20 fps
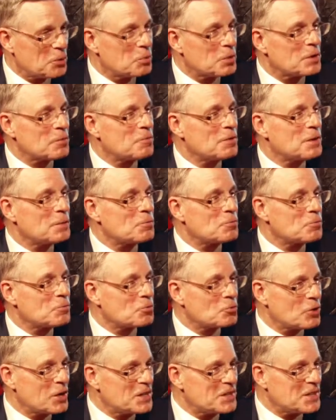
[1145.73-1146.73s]
with a Philip
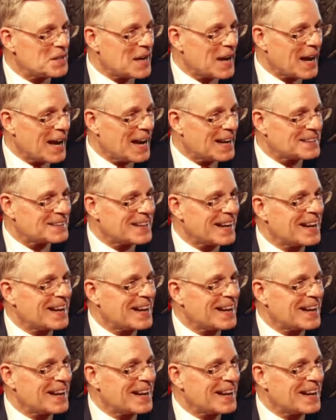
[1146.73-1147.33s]
Tracy hat,